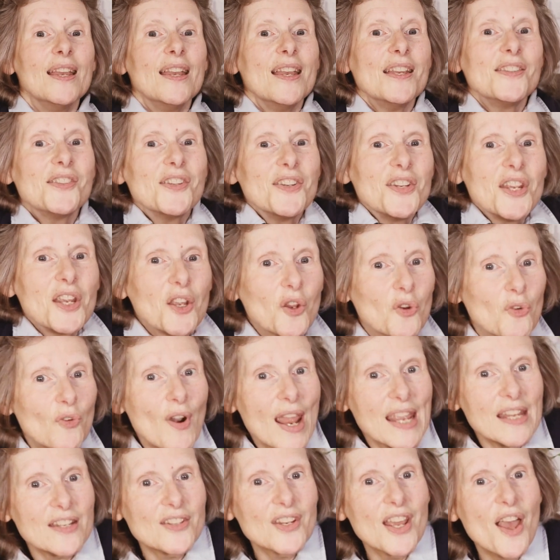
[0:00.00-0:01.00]
Isn't it
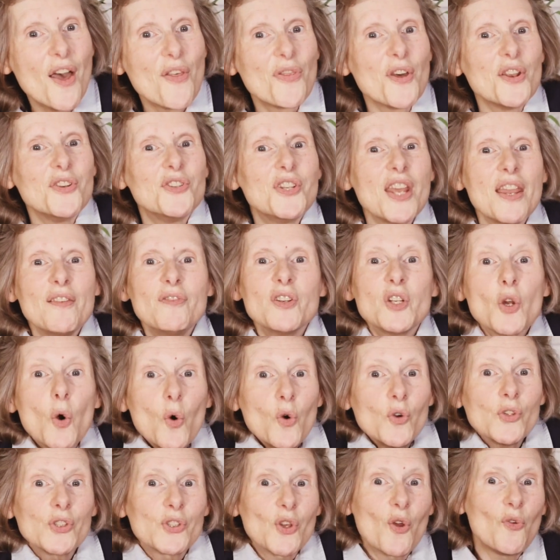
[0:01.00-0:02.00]
great that David
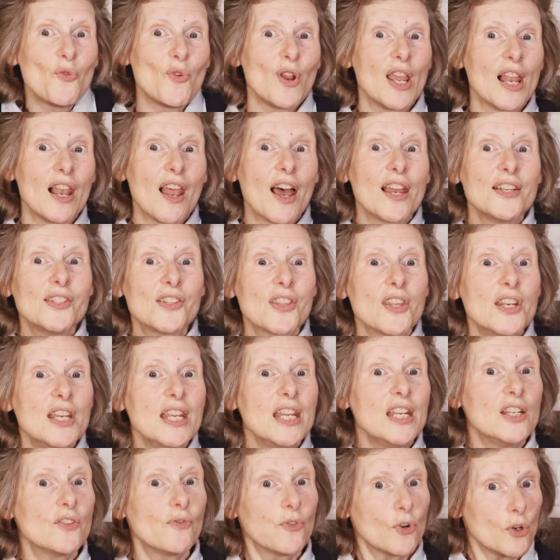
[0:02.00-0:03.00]
also realised the
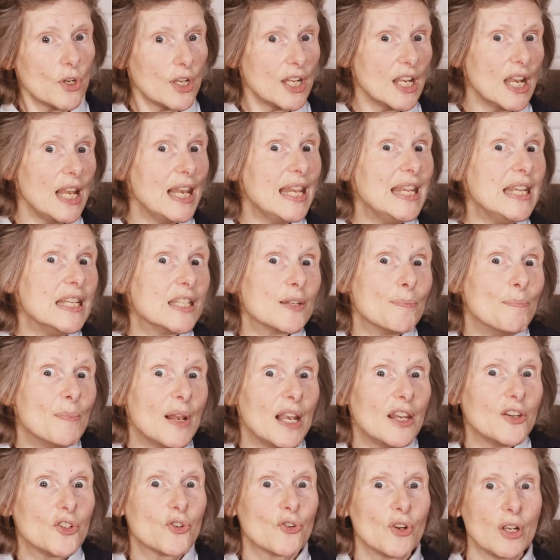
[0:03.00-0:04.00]
need for an elite
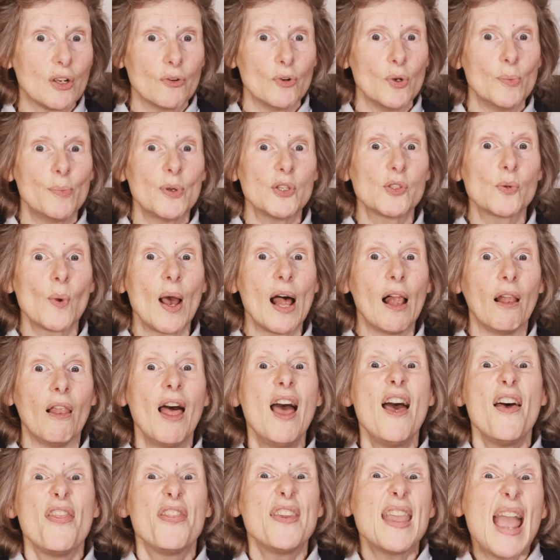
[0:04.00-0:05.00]
military group as well?
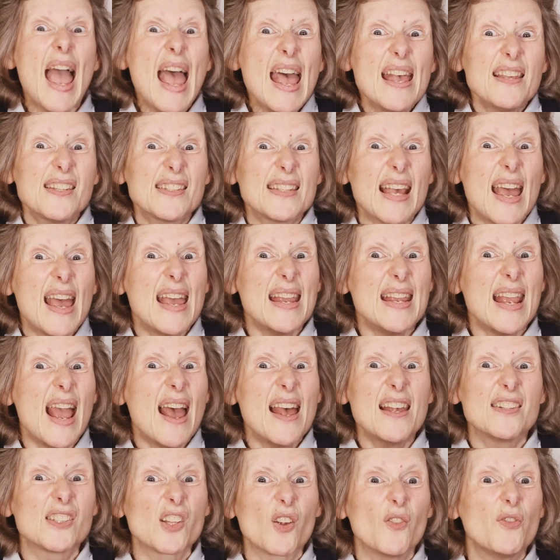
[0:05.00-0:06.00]
The
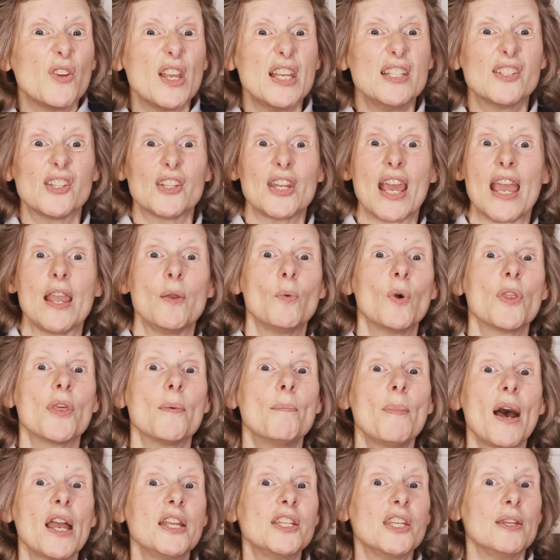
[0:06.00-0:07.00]
SAS of his day were the
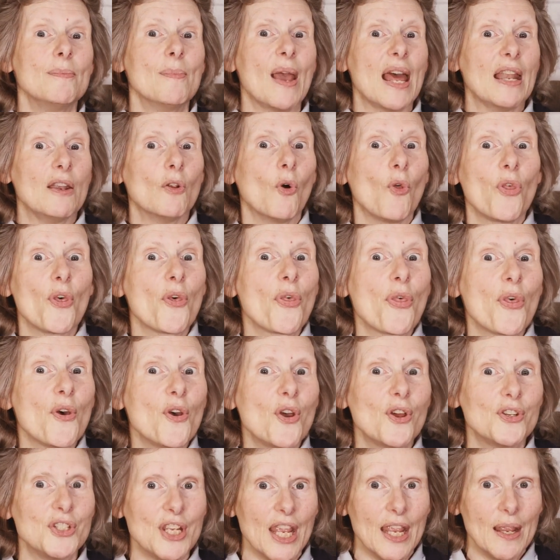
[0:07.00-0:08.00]
mighty men, or the
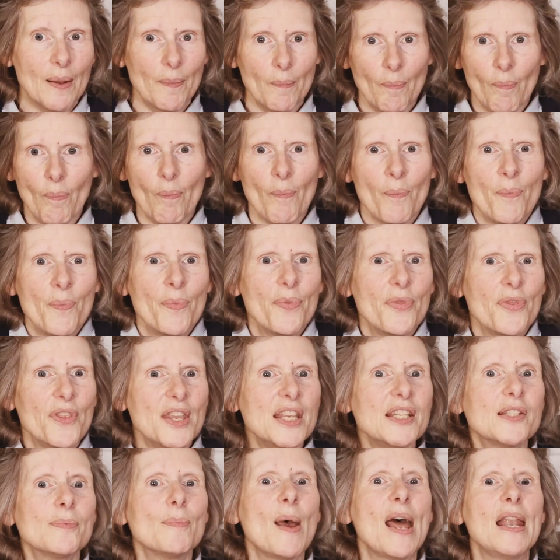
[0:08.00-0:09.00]
30.
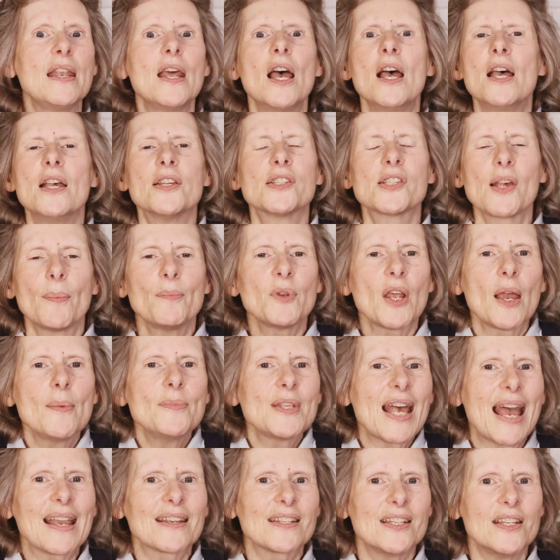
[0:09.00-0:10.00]
These men
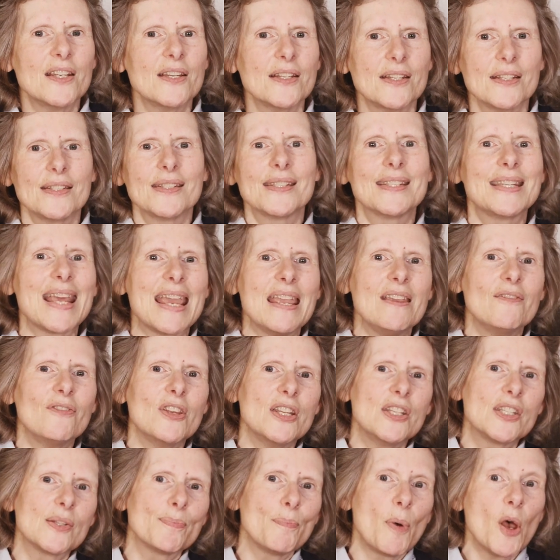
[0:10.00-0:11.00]
sometimes acted as
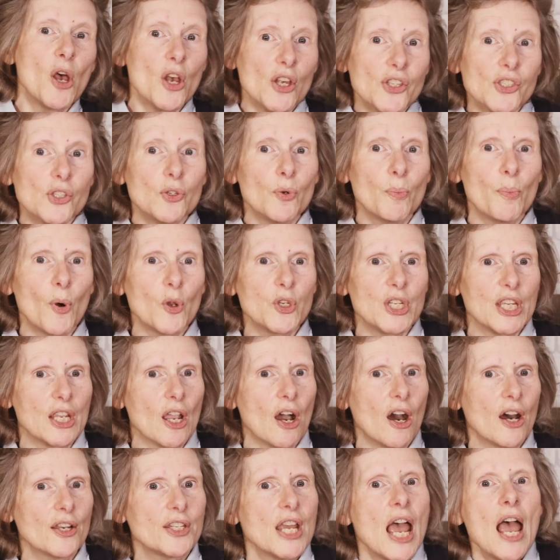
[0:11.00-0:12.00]
David's personal
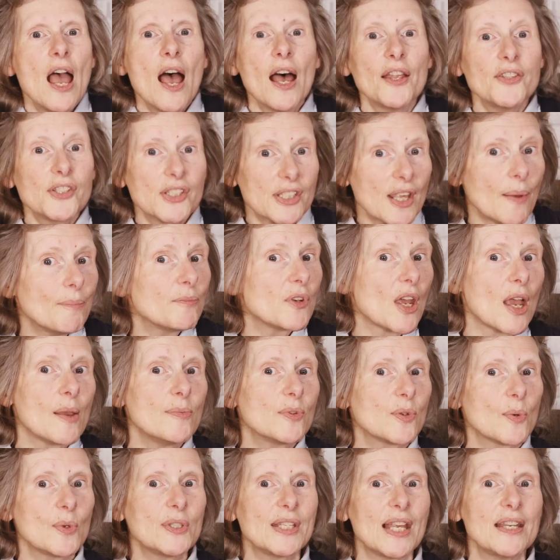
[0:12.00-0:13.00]
bodyguard and
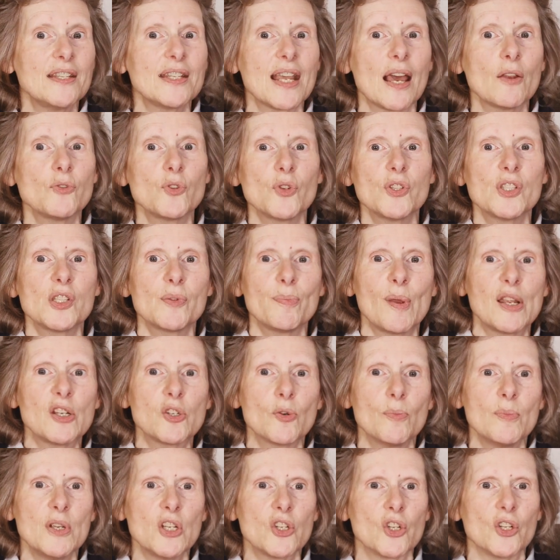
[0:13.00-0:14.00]
sometimes were sent out on
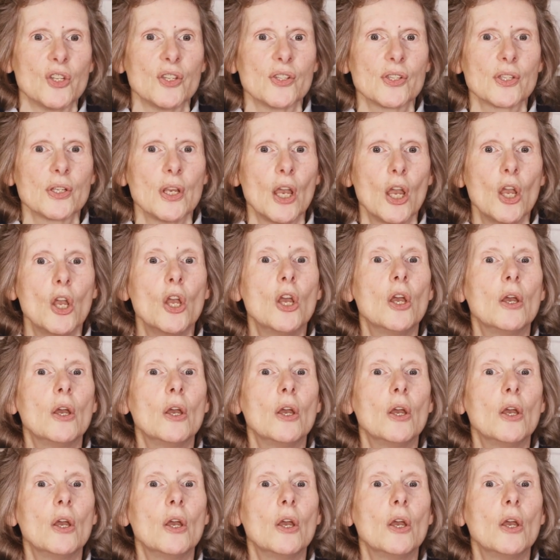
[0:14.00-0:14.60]
special missions.